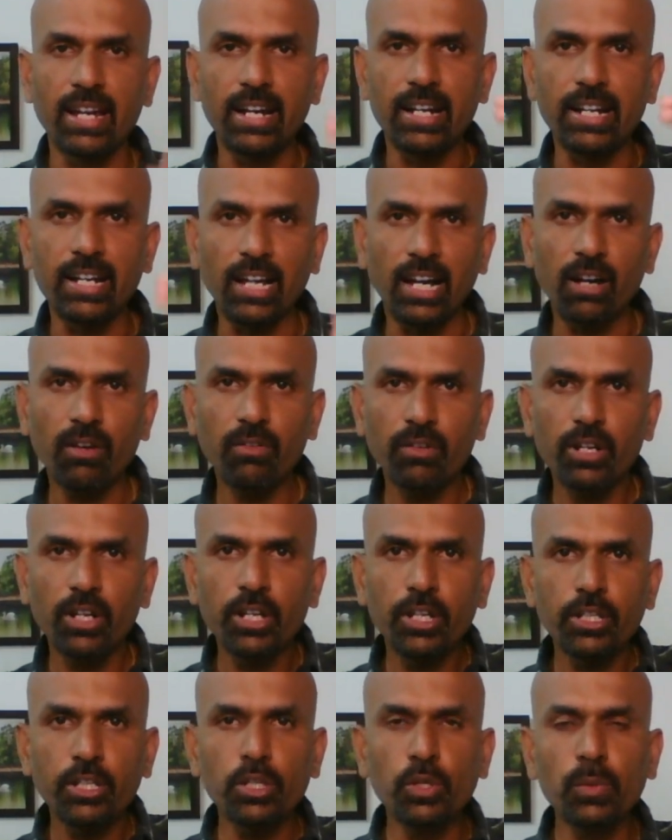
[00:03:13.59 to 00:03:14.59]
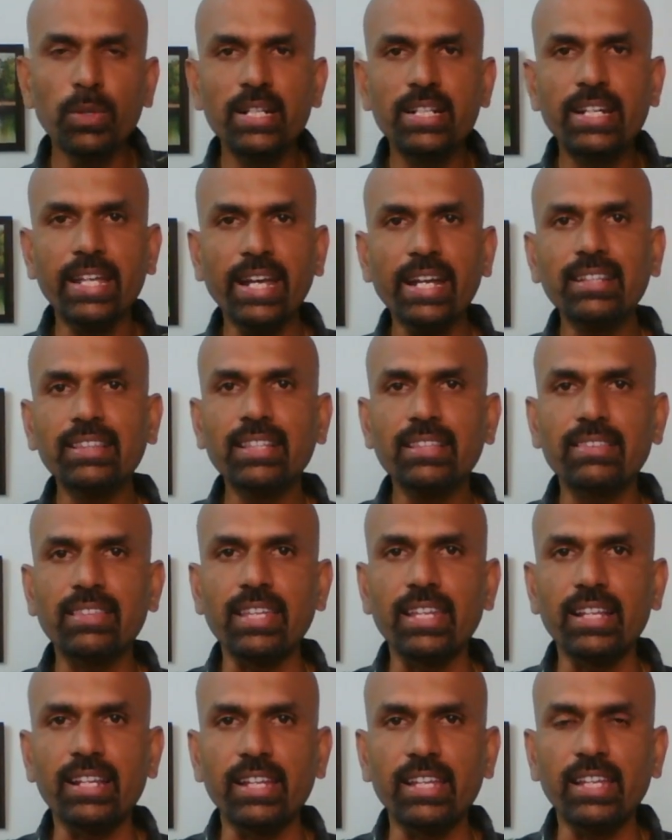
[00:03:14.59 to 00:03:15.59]
Now, you will take the
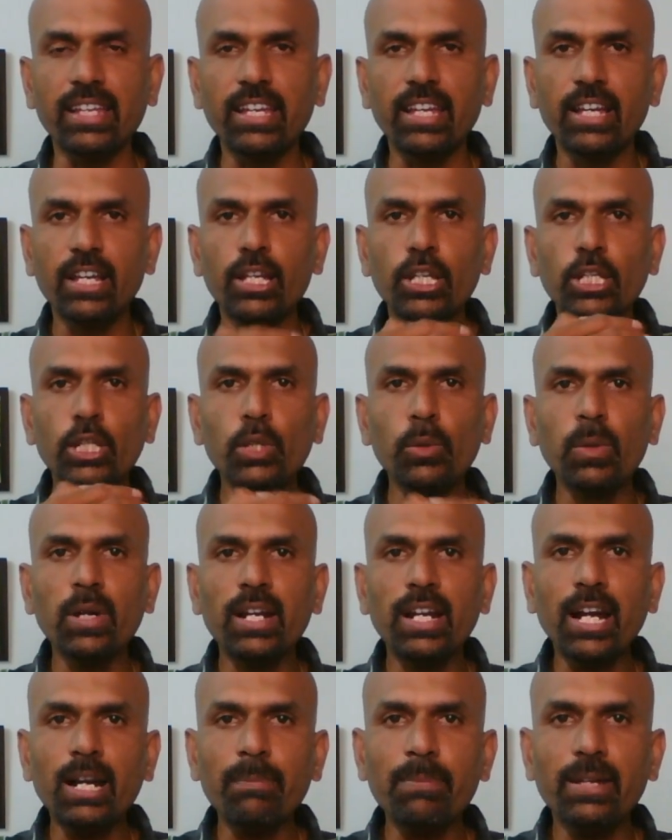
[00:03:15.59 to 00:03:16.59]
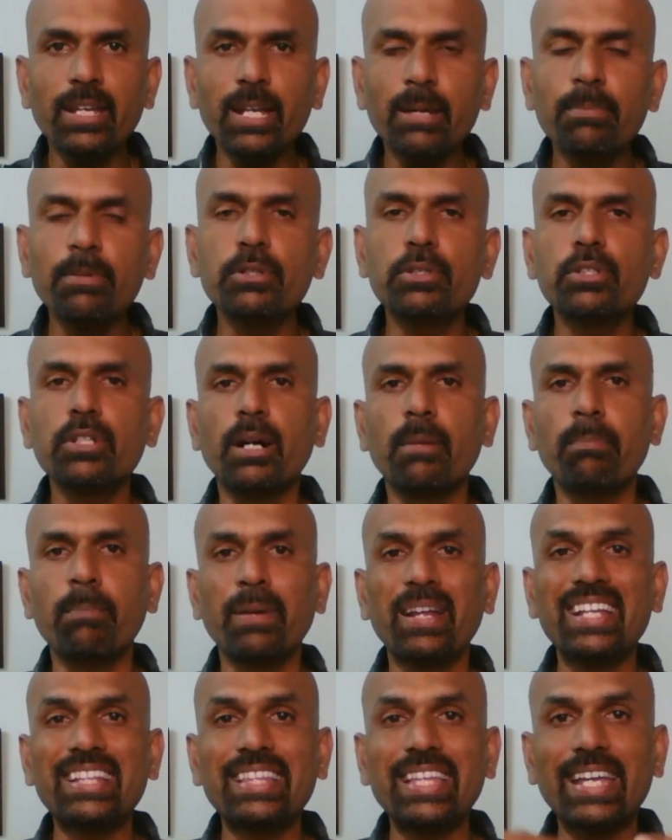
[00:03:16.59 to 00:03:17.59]
theory, you will not be able to
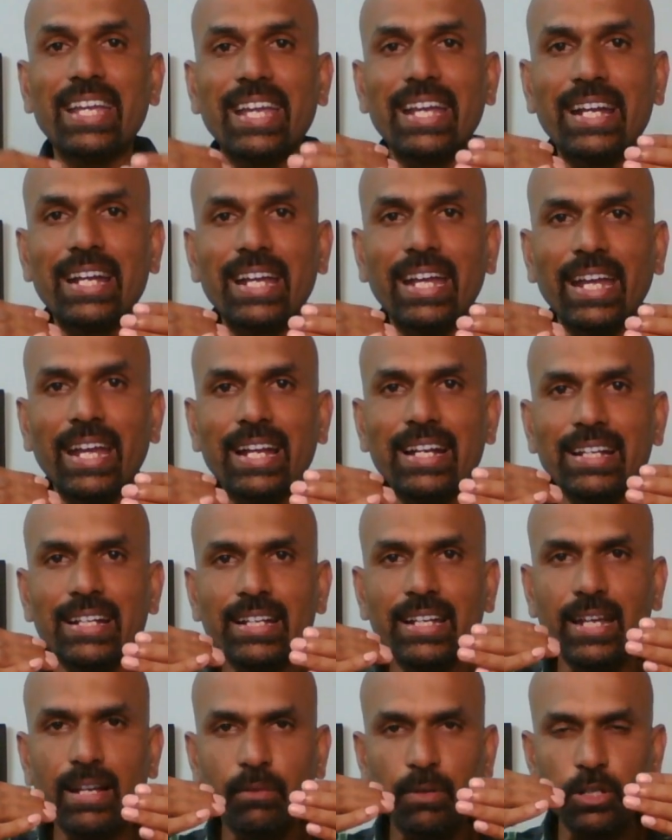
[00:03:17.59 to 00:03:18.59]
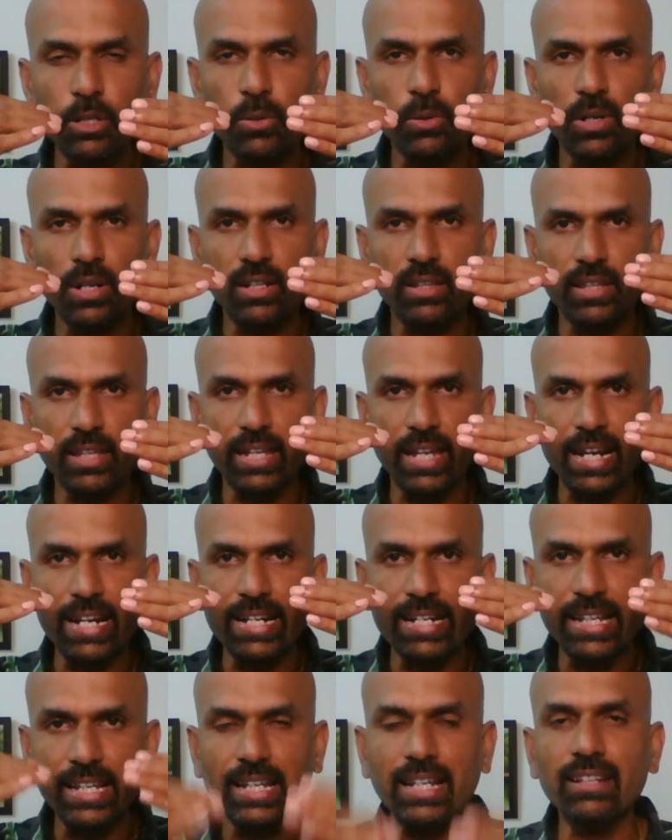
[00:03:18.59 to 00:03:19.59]
apply the
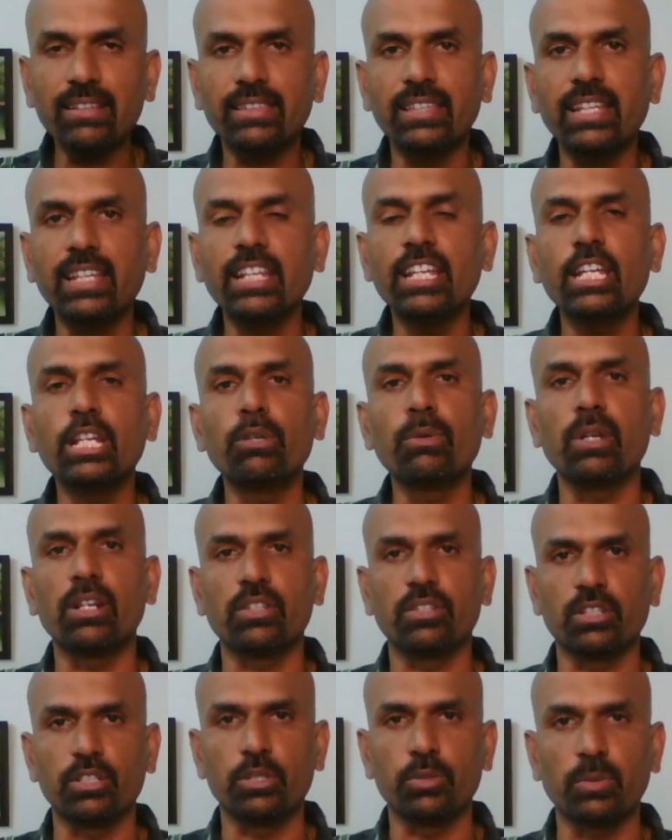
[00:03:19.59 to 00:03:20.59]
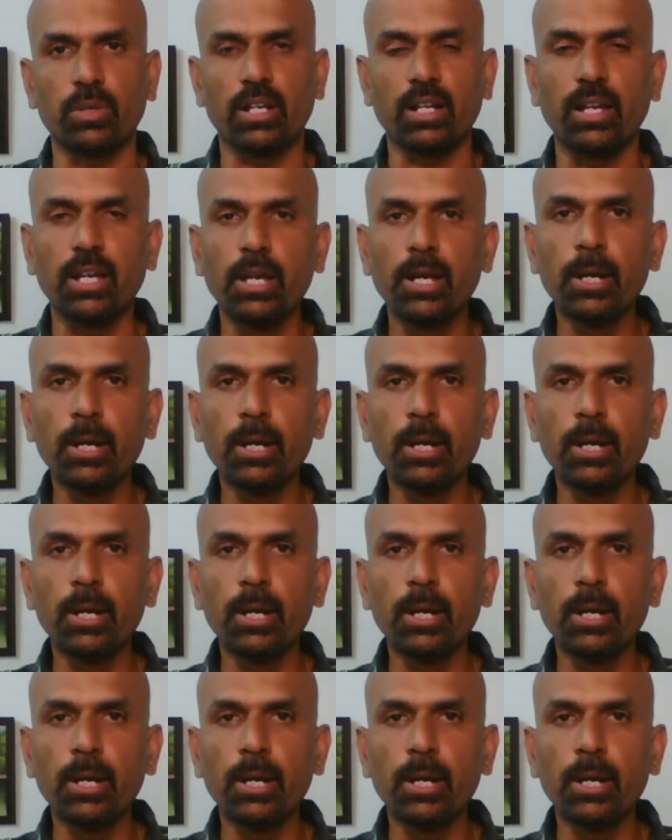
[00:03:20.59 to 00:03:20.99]
entire theory in your research work.